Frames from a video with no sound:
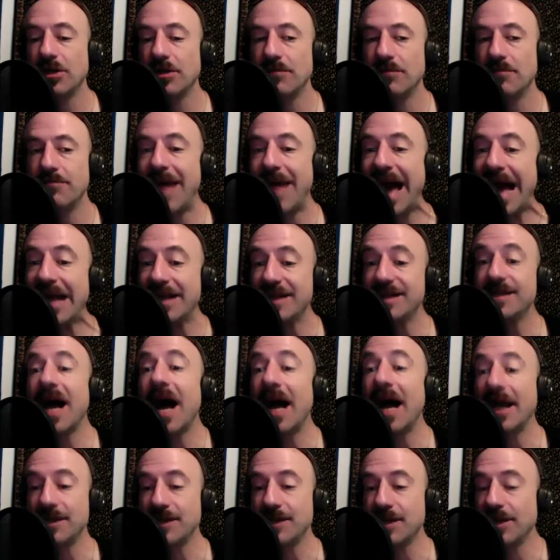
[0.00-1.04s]
Maddie's
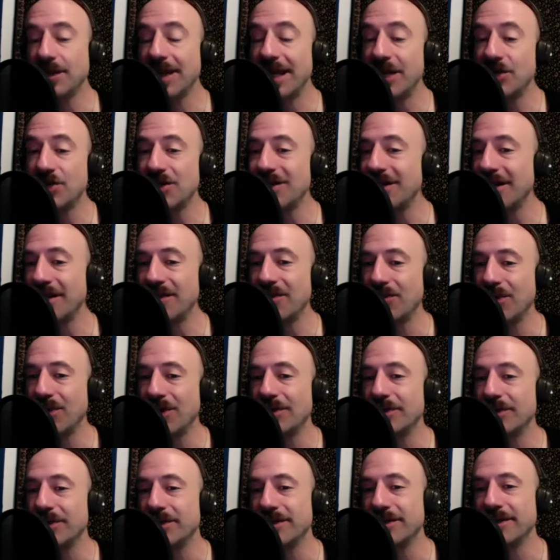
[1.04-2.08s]
isolation in the world.